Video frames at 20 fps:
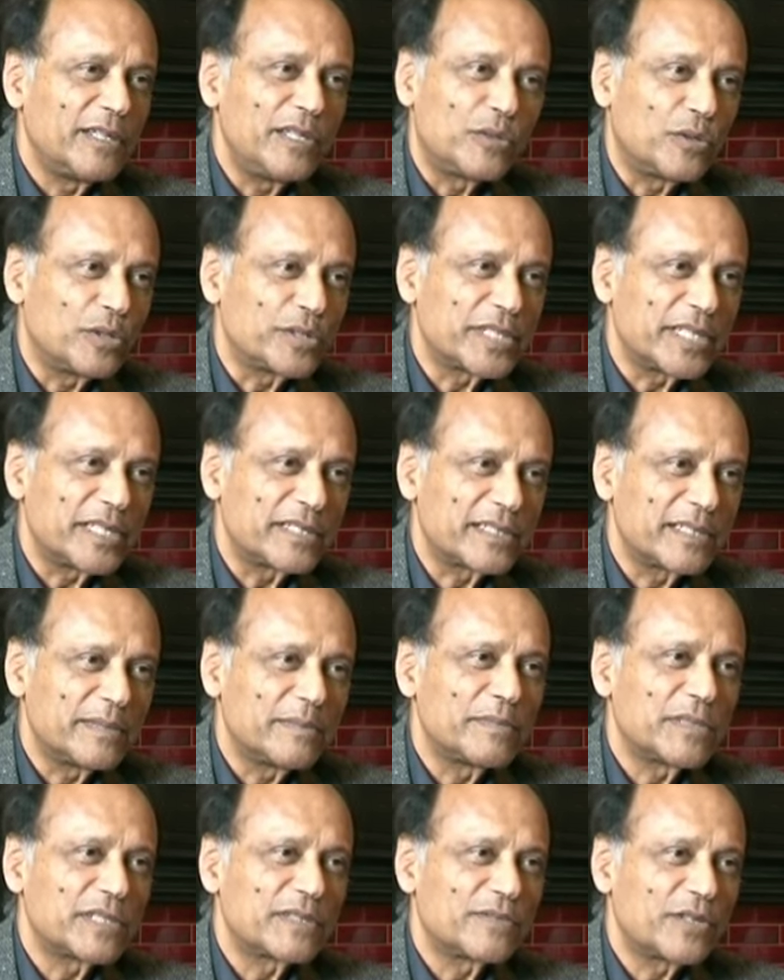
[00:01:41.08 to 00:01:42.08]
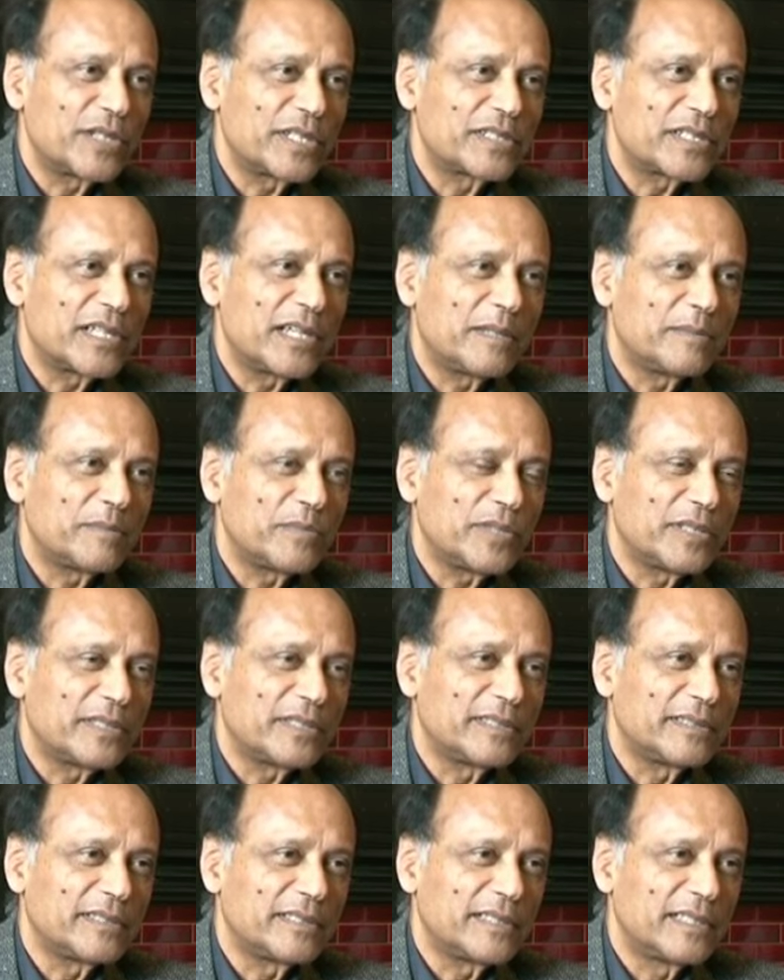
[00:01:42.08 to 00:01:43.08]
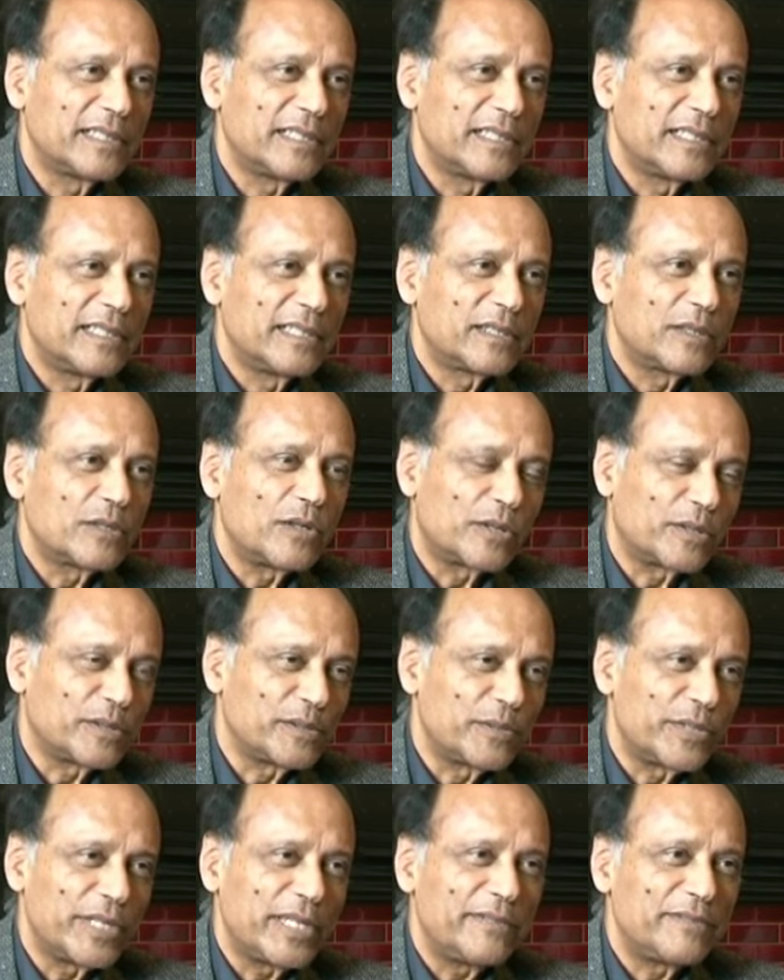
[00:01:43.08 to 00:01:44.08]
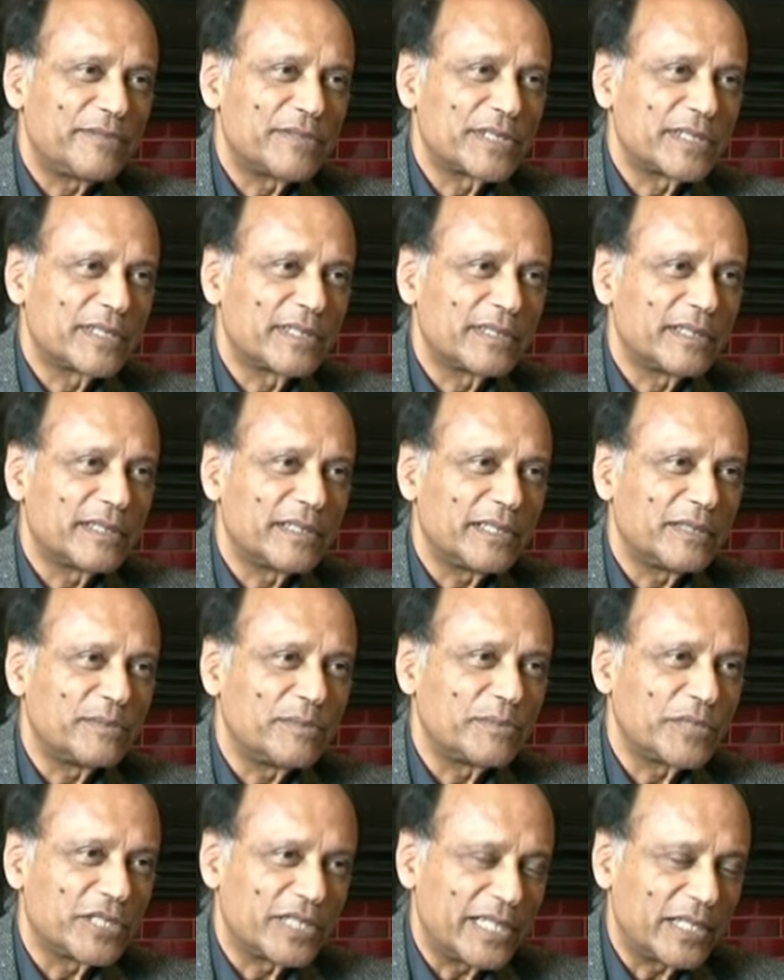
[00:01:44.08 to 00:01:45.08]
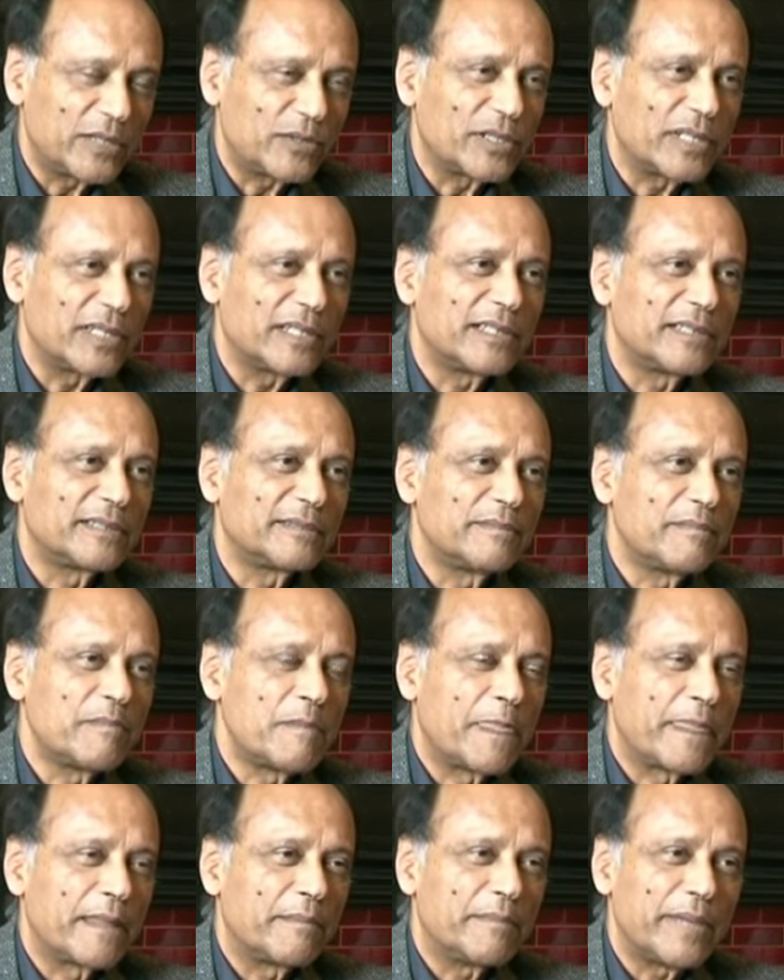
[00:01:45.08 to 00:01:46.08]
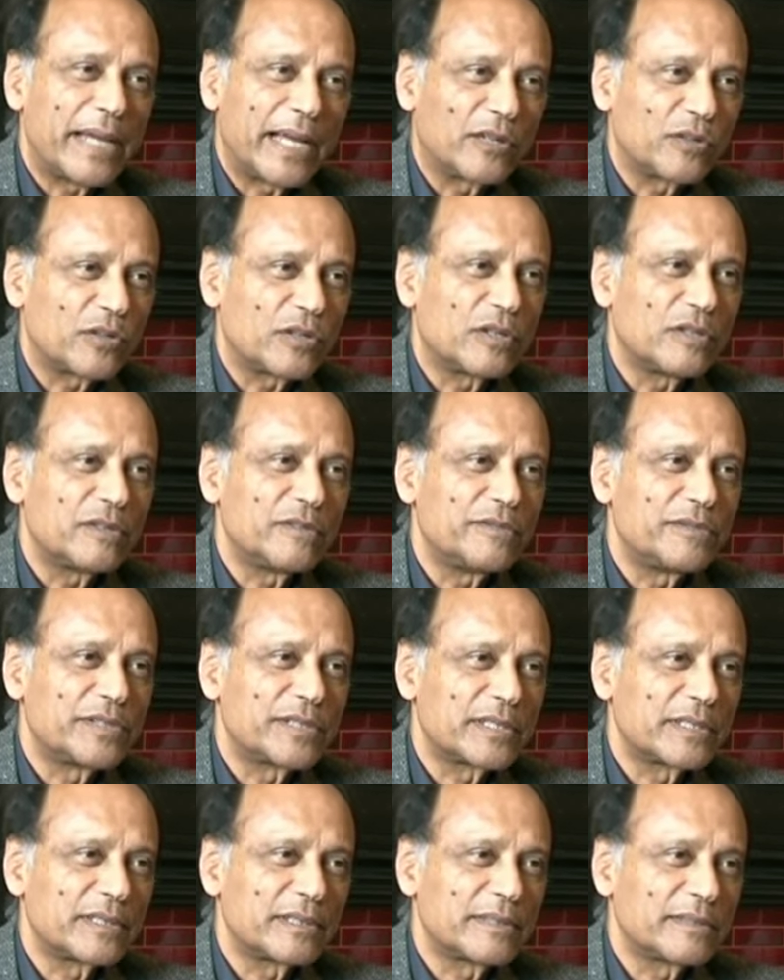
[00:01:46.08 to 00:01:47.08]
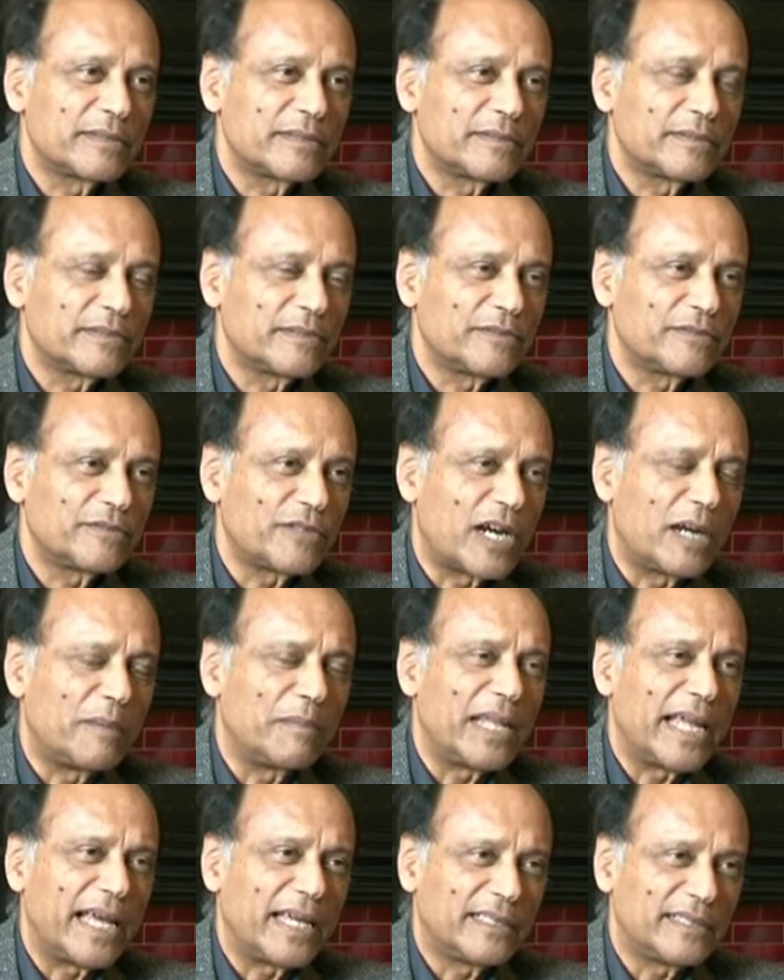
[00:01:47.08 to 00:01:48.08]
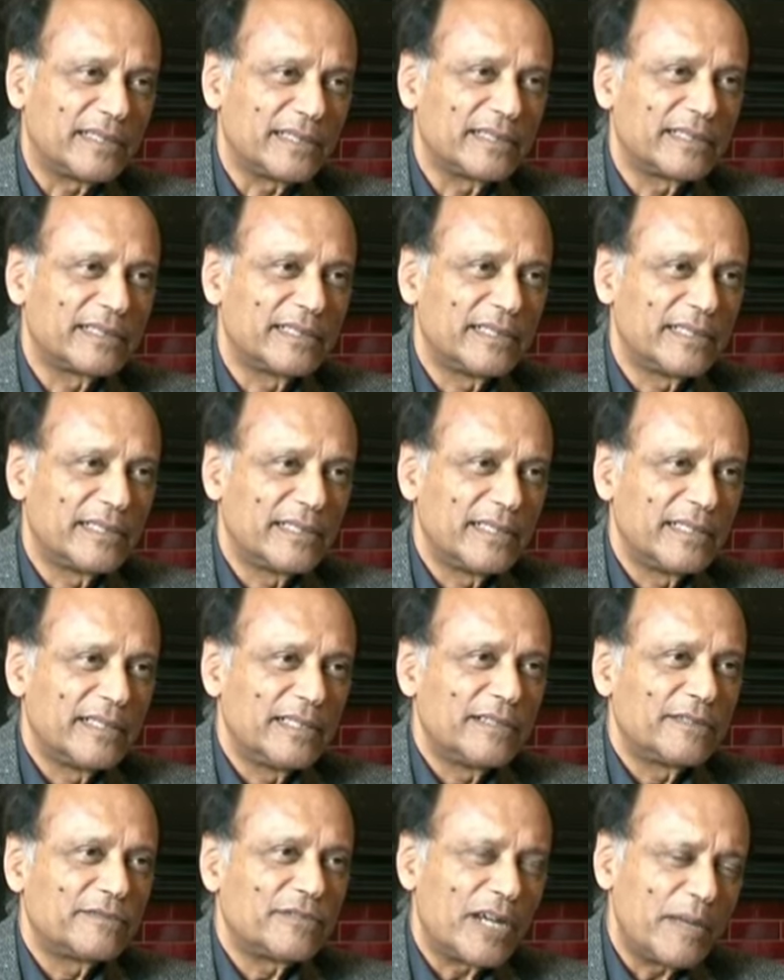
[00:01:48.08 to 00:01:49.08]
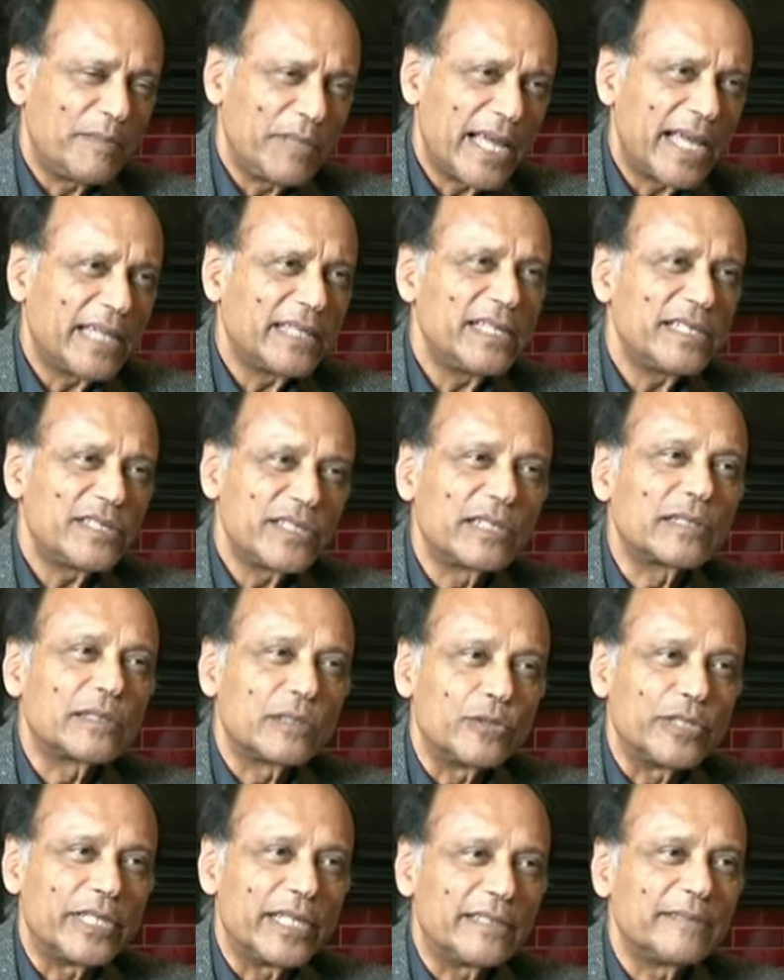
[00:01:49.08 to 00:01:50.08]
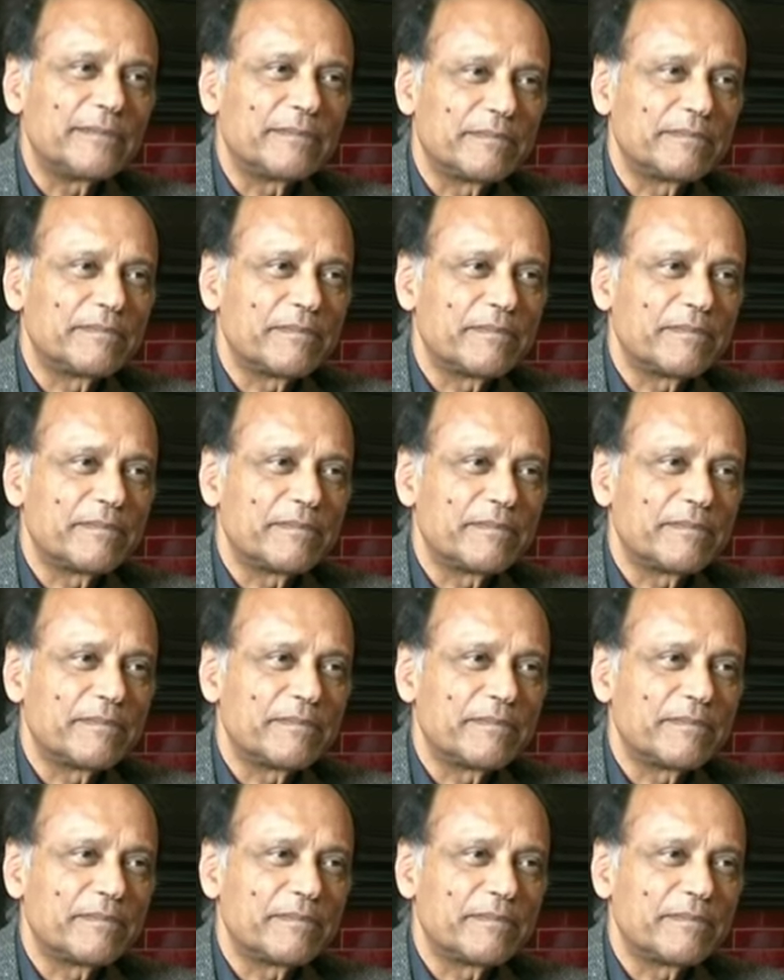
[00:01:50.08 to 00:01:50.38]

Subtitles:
Ecosystems, for example, coral reefs in particular, mangroves, farmland. Farmland is included.